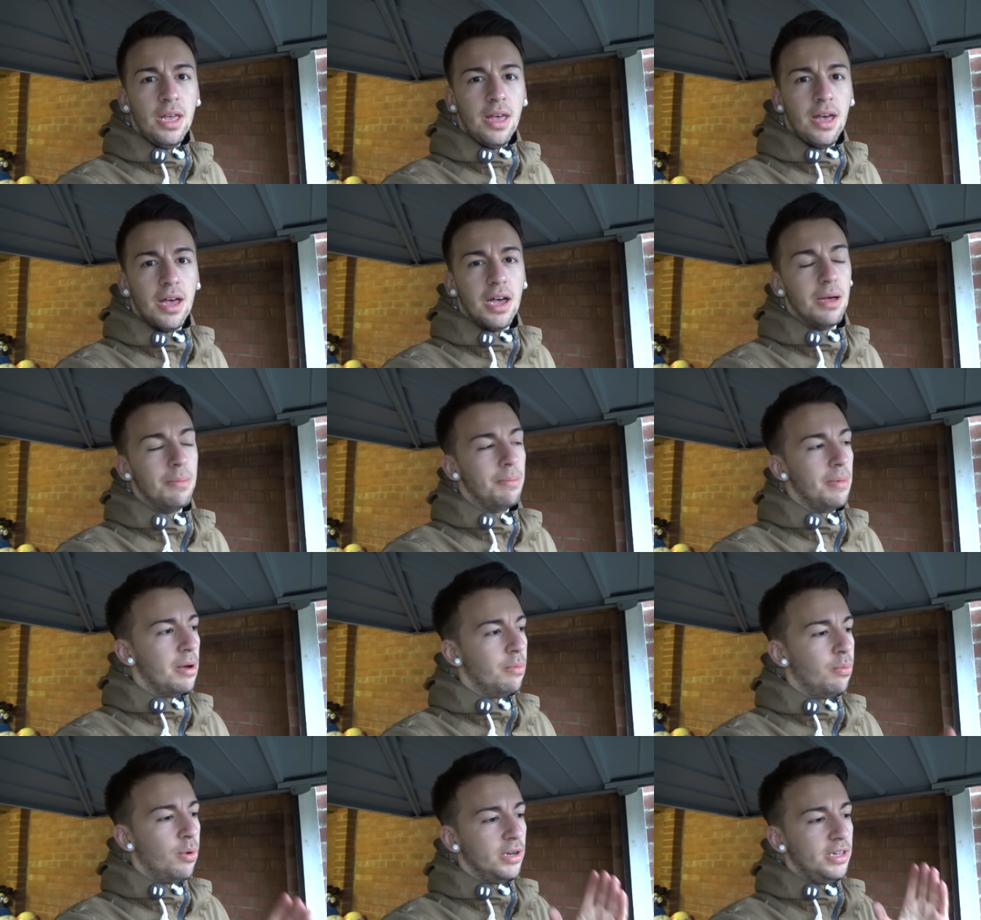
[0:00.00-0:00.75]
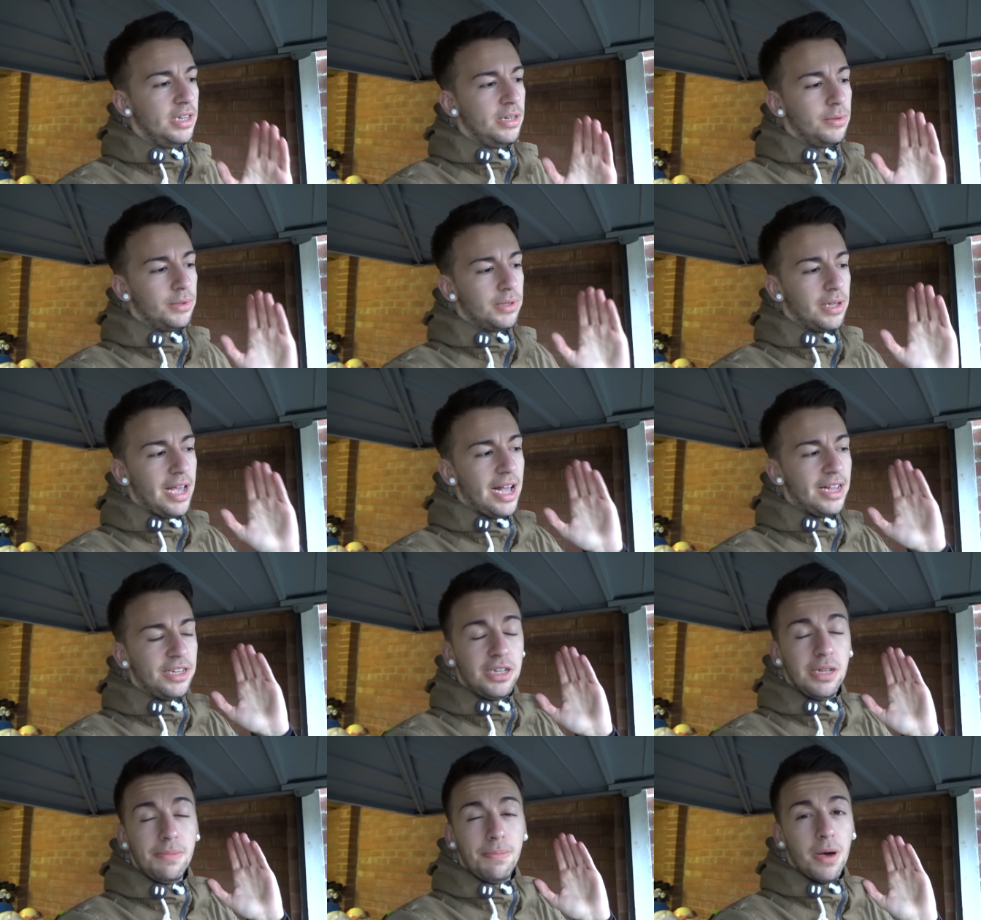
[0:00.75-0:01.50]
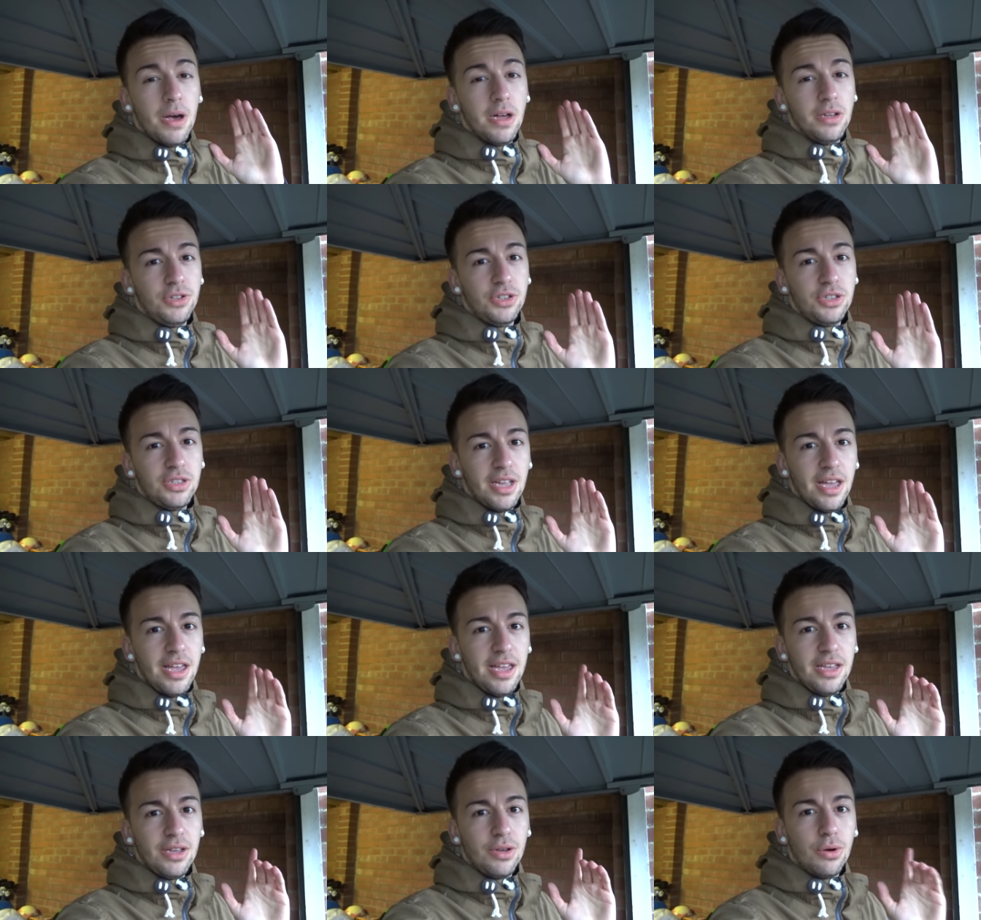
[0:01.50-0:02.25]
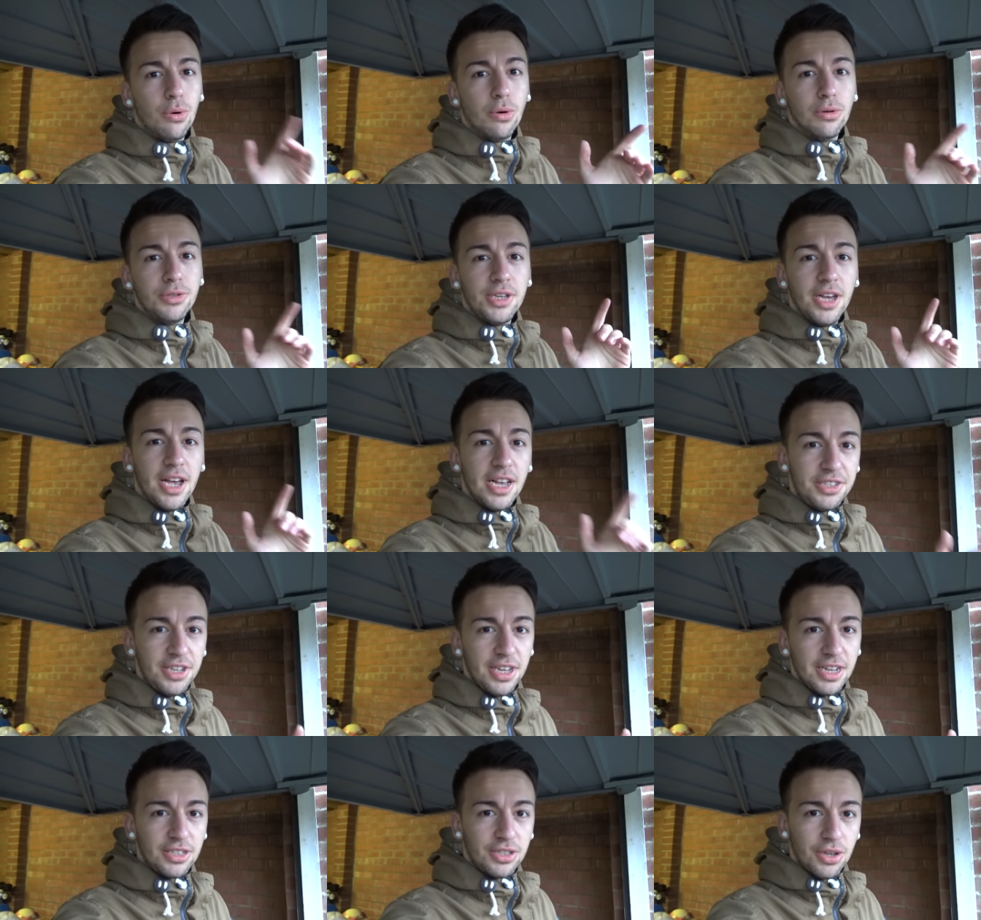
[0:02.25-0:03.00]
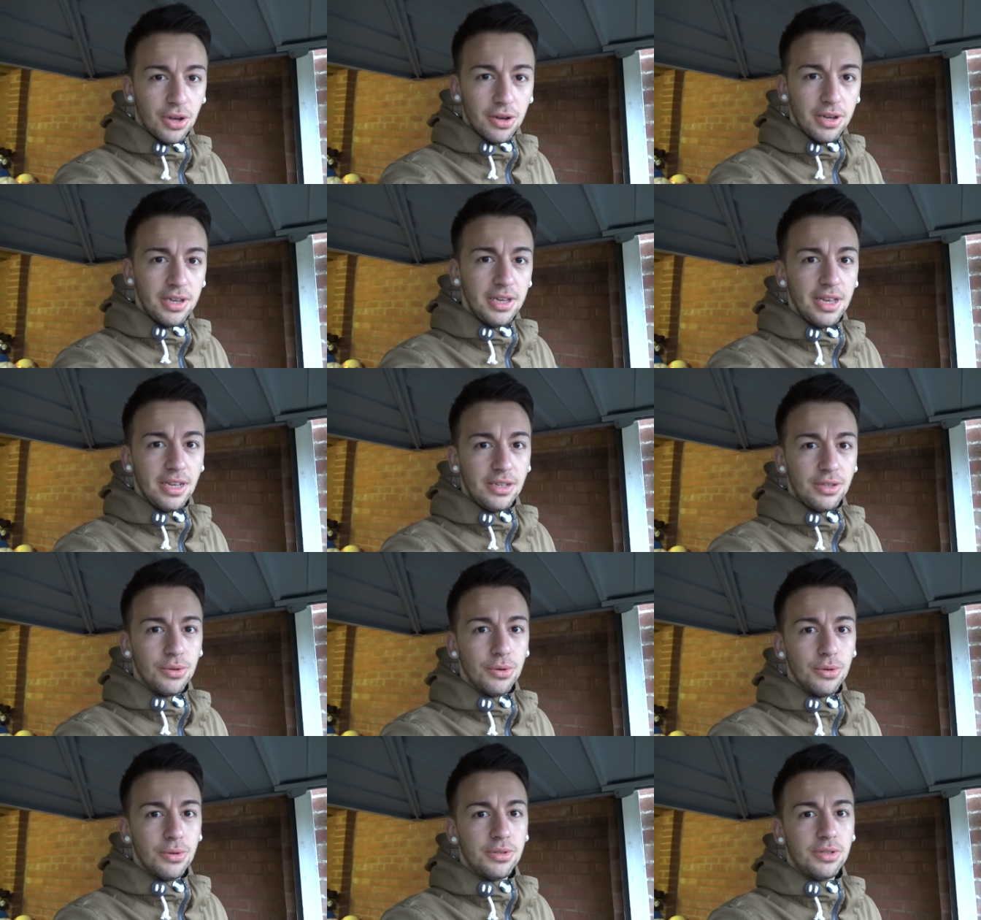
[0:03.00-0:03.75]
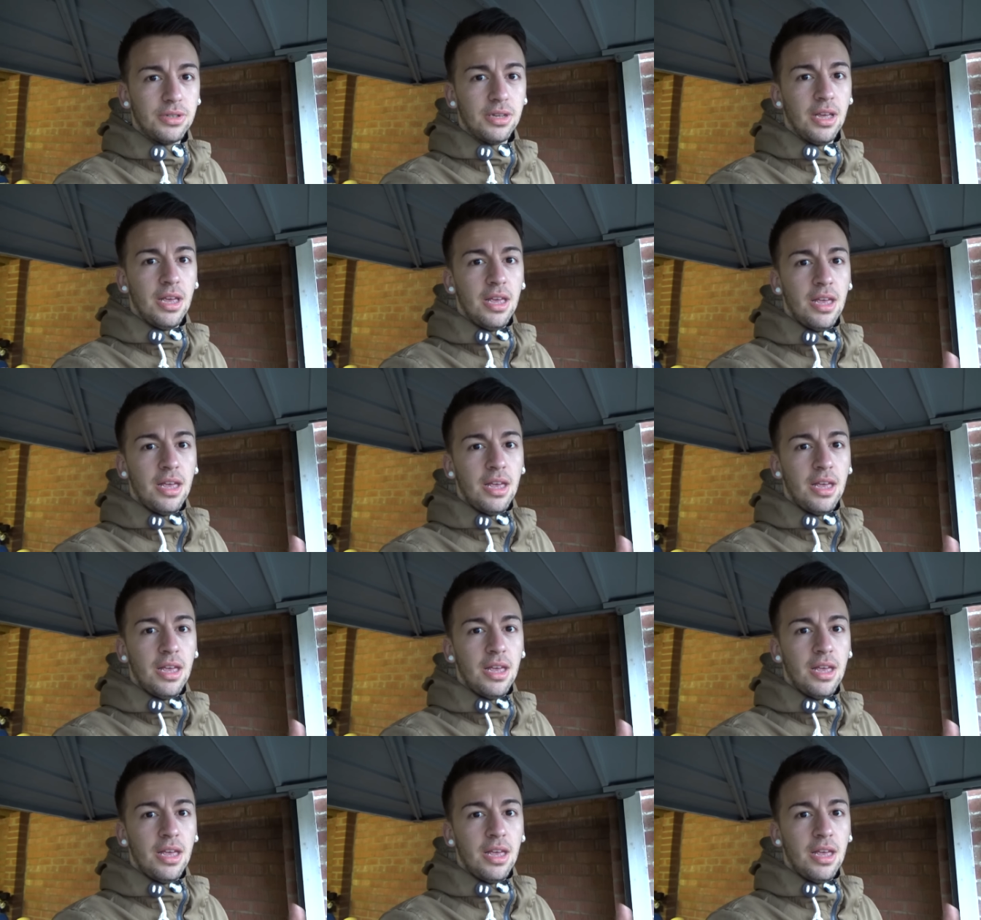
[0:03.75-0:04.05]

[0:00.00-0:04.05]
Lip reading: and what I did was I actually purchased a Corsa SXI exhaust,